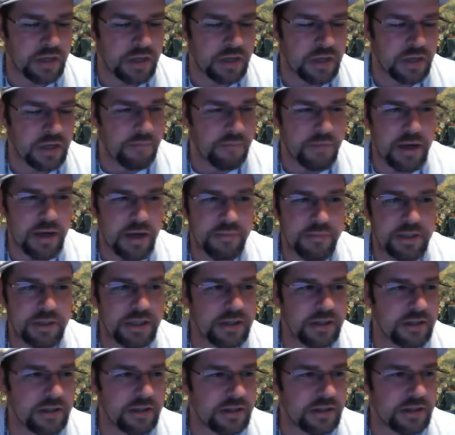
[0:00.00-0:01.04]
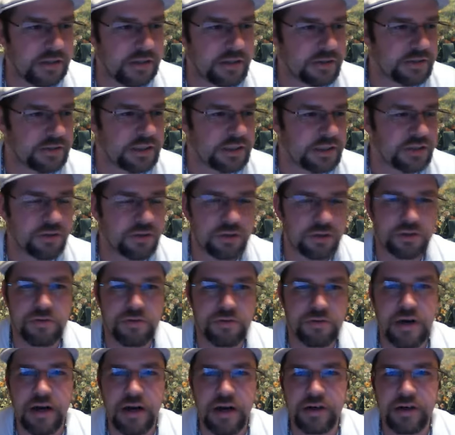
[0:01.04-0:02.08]
Maybe he turns
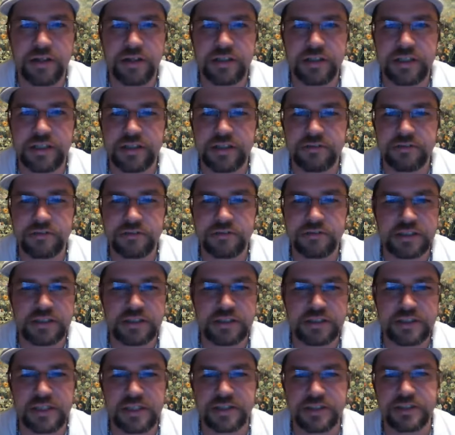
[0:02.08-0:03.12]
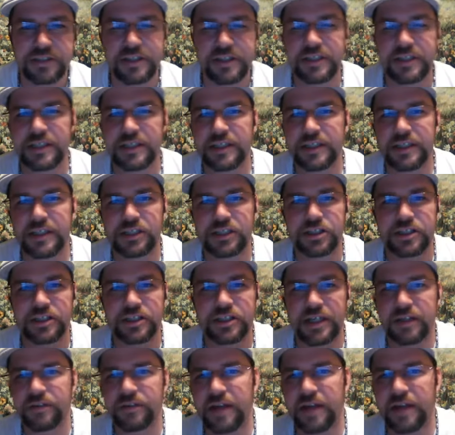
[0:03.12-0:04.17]
around and he says that he can get you
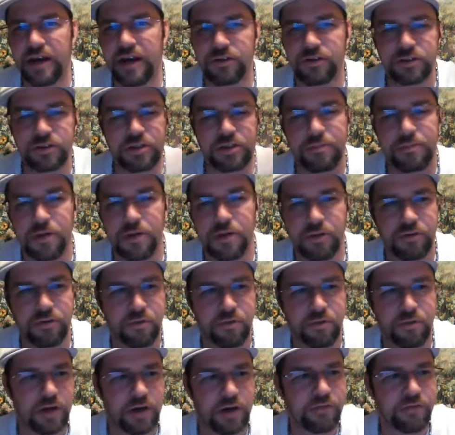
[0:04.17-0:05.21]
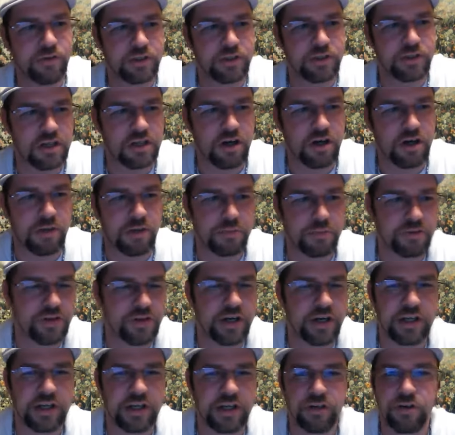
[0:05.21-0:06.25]
$10,000 a month or whatever. It's a
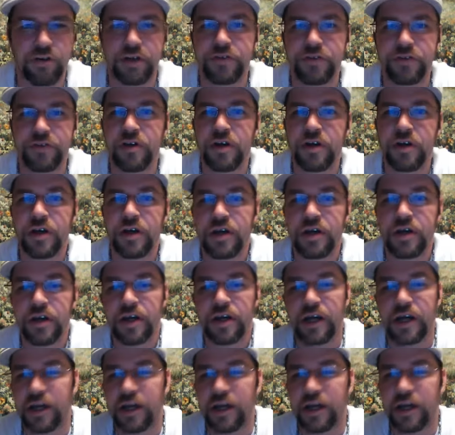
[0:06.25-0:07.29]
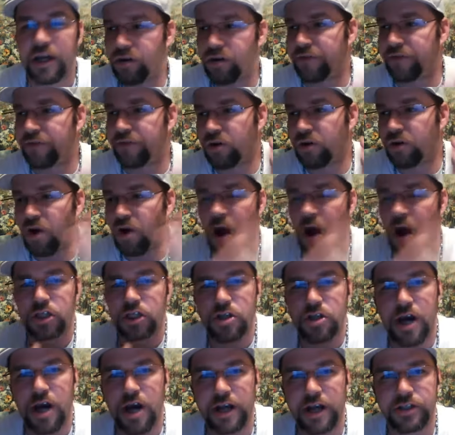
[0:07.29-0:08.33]
100% increase. If he'll
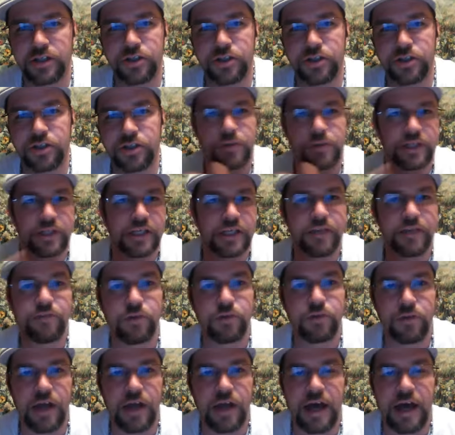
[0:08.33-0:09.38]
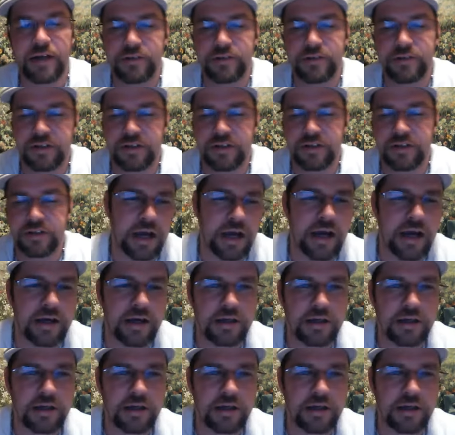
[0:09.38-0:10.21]
contract you and give you that, then okay.